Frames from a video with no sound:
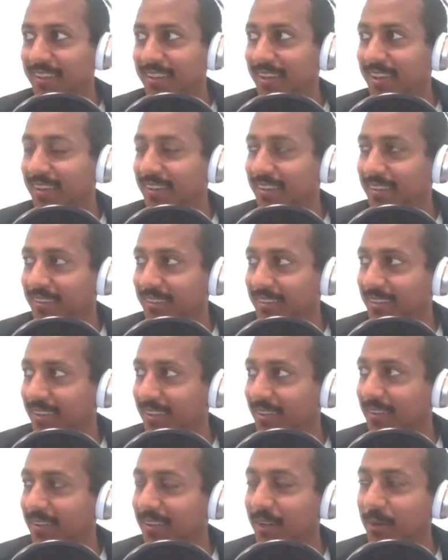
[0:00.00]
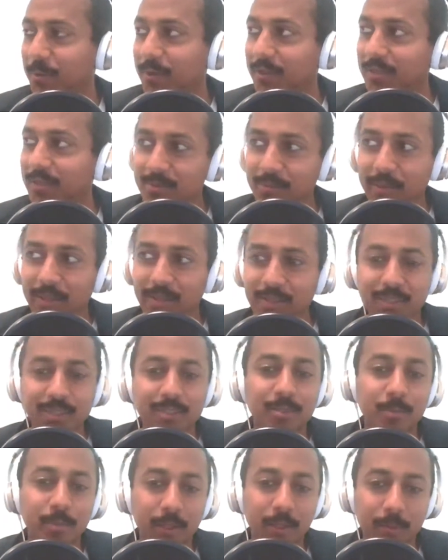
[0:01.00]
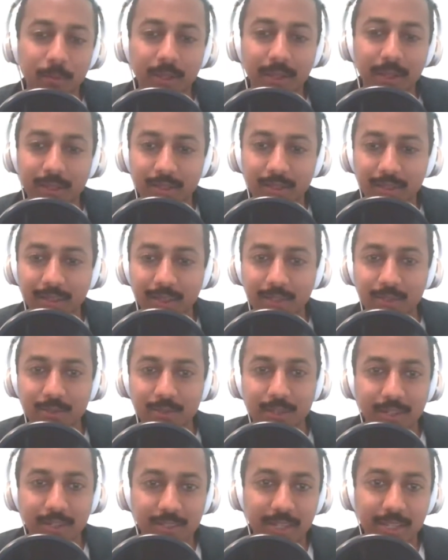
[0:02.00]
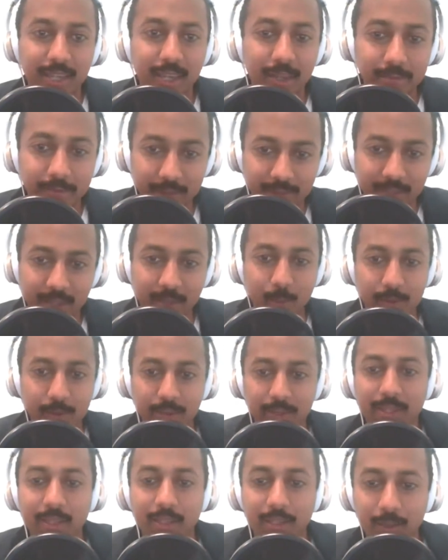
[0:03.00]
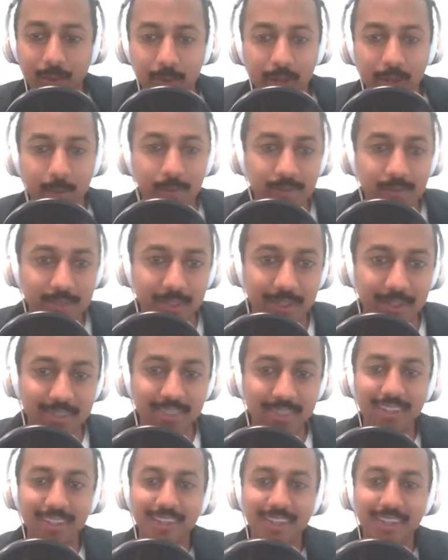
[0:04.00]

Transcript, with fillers: I I think I once mentioned to people I I try to take everything with a kilogram of salt.